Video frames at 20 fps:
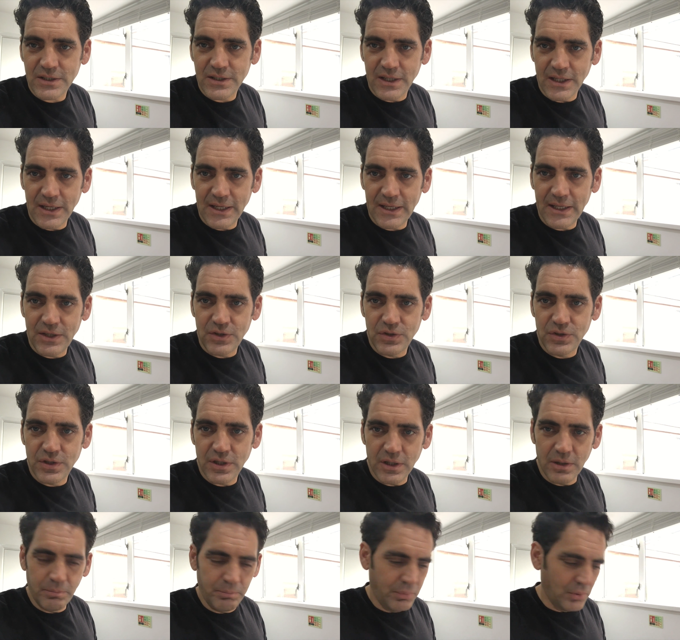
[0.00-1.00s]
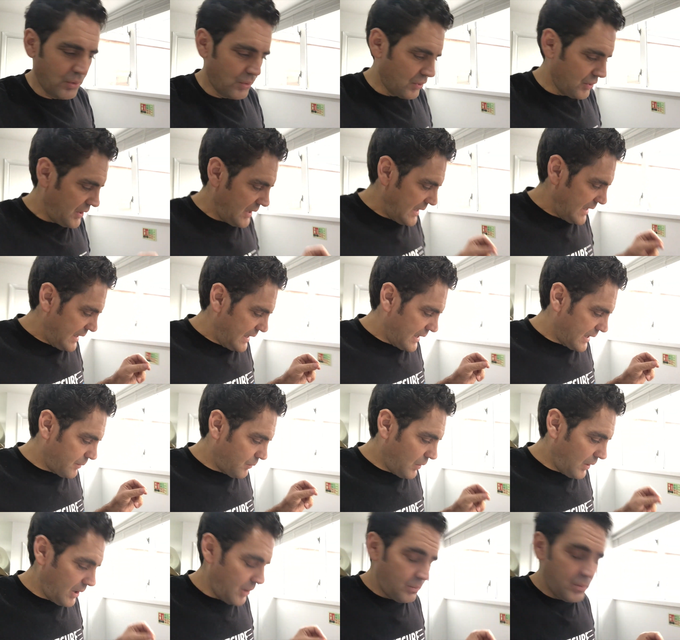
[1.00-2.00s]
the leash to the board. And
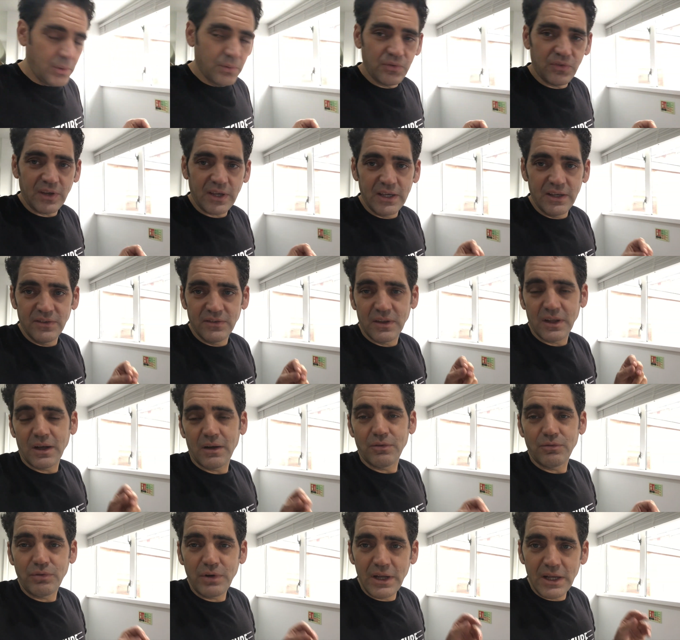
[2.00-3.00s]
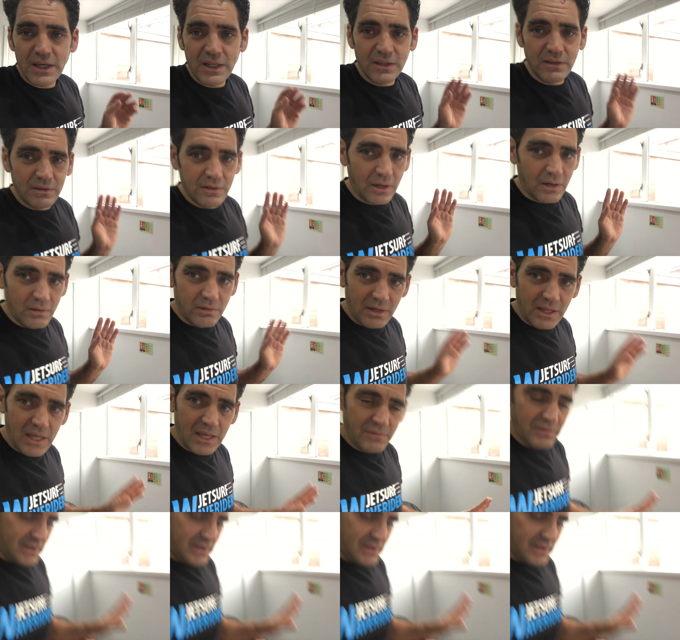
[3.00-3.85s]
what I will say is, really don't ever